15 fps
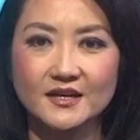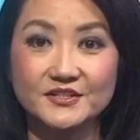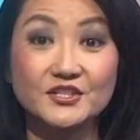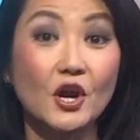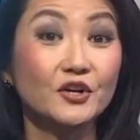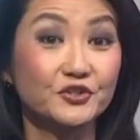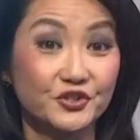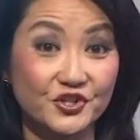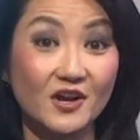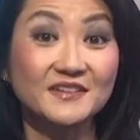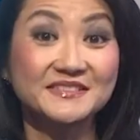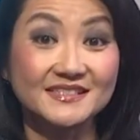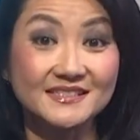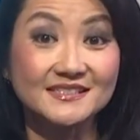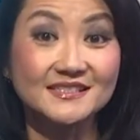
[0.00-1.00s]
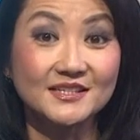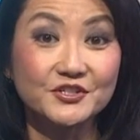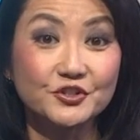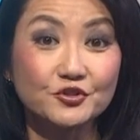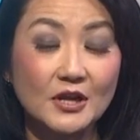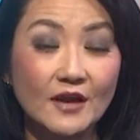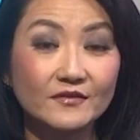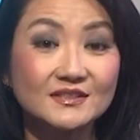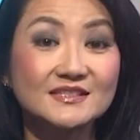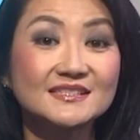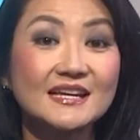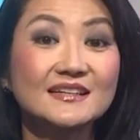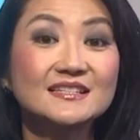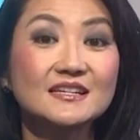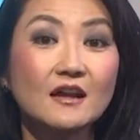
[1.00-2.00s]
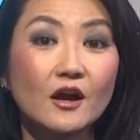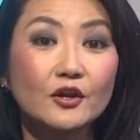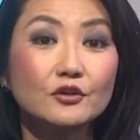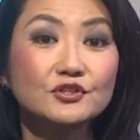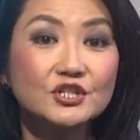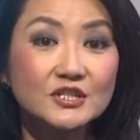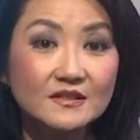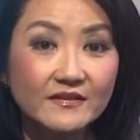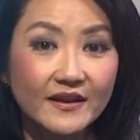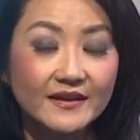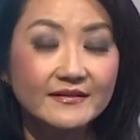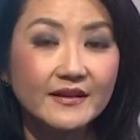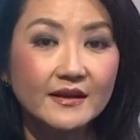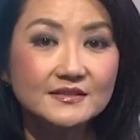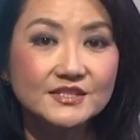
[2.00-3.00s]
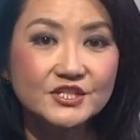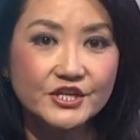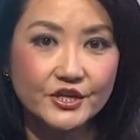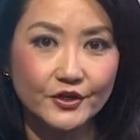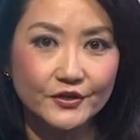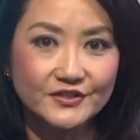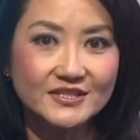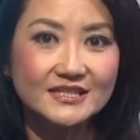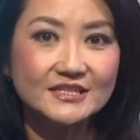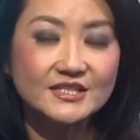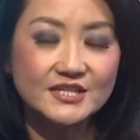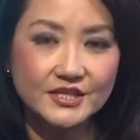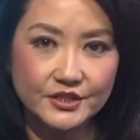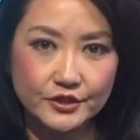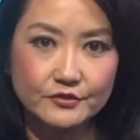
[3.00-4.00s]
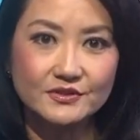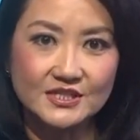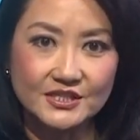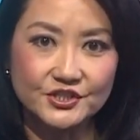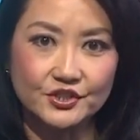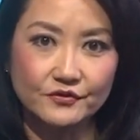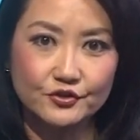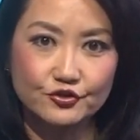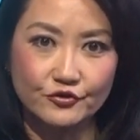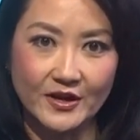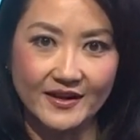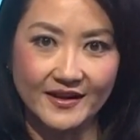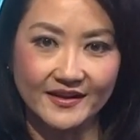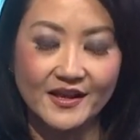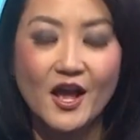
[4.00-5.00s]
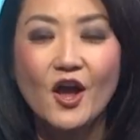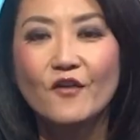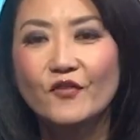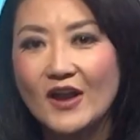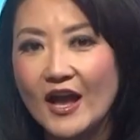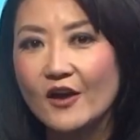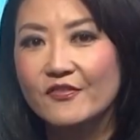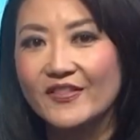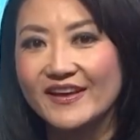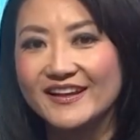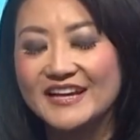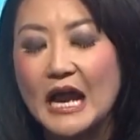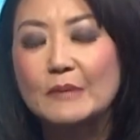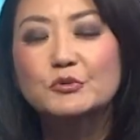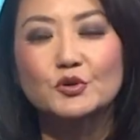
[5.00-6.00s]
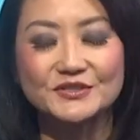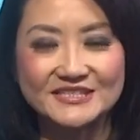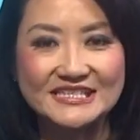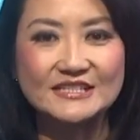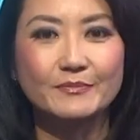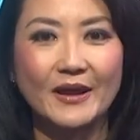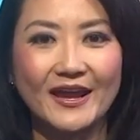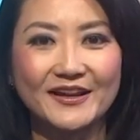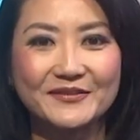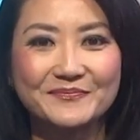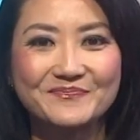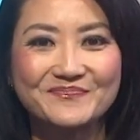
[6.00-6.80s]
Dr. Johnson is set to travel to Santiago, Chile next year to continue teaching the training. For HealthLink, I'm Christine Pay.